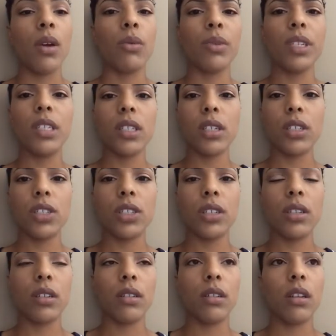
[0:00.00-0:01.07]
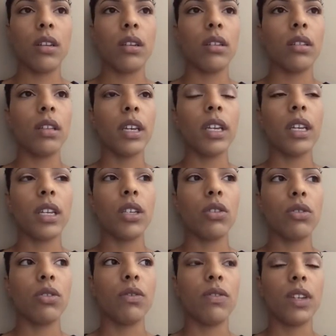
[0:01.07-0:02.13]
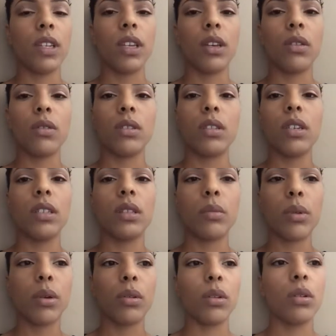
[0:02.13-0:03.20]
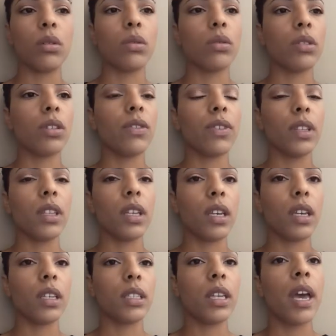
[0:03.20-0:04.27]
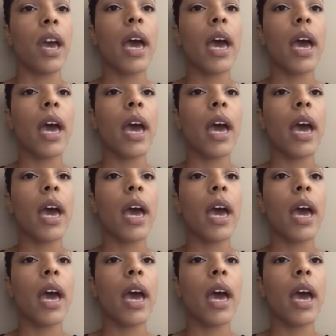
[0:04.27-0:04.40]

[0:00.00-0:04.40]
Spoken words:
researching, looking at YouTube videos, testimonials, different things.